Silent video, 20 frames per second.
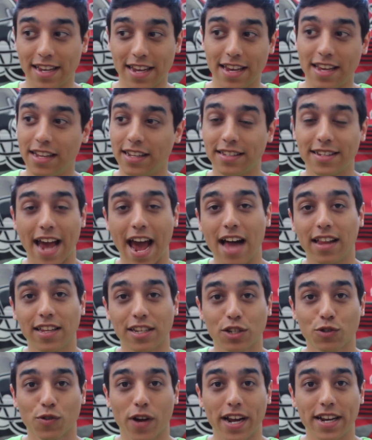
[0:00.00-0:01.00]
in
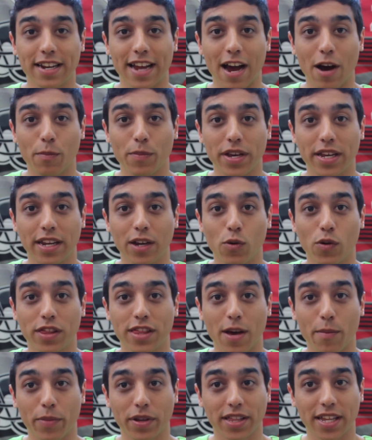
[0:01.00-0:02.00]
Dallas right now meeting with
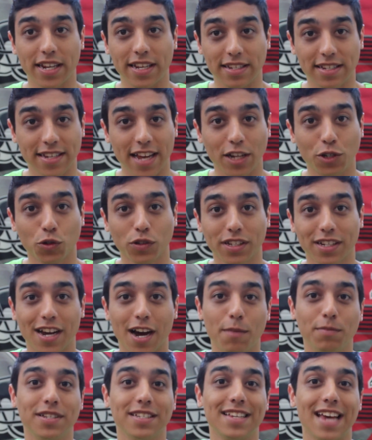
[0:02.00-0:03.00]
them, but then he's scheduled to
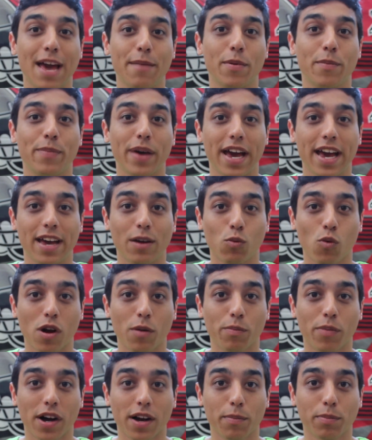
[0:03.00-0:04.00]
come to Tampa Bay at
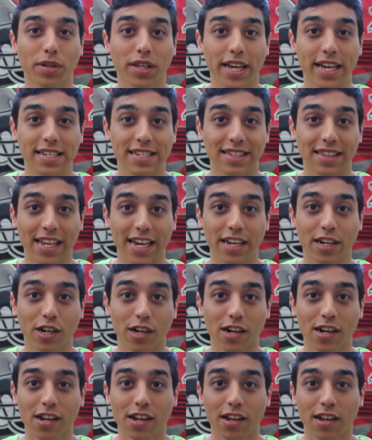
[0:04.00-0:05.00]
One Buc Place
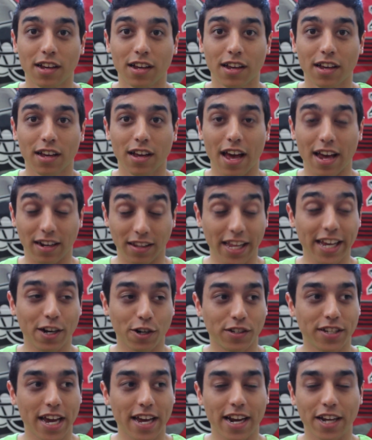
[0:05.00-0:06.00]
later, at a
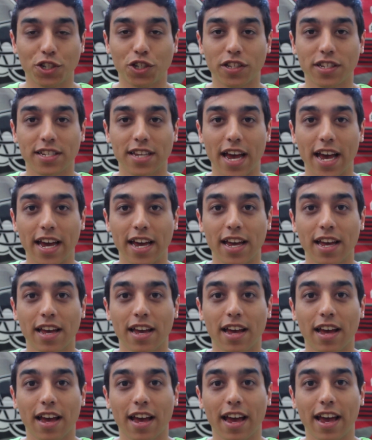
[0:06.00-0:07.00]
later date I should
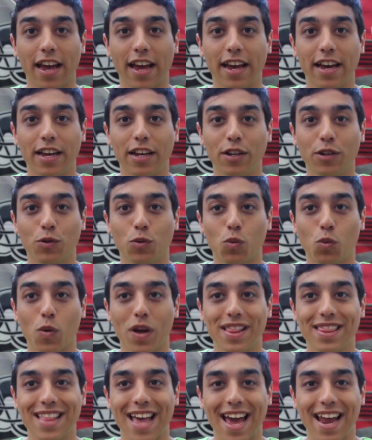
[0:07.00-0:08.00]
say. And
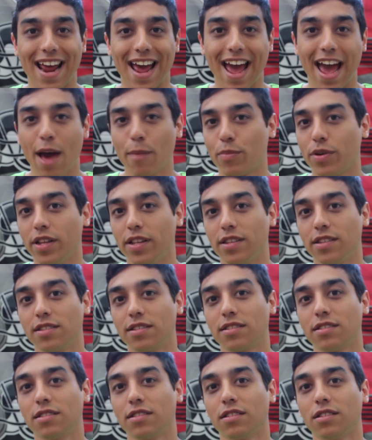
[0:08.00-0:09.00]
when that
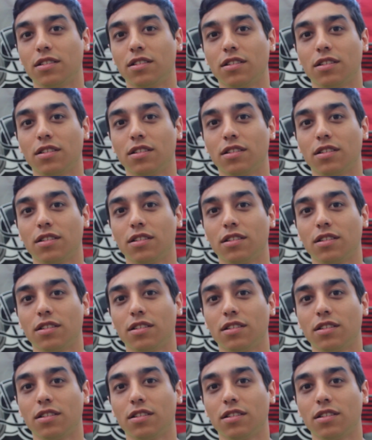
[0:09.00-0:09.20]
happens,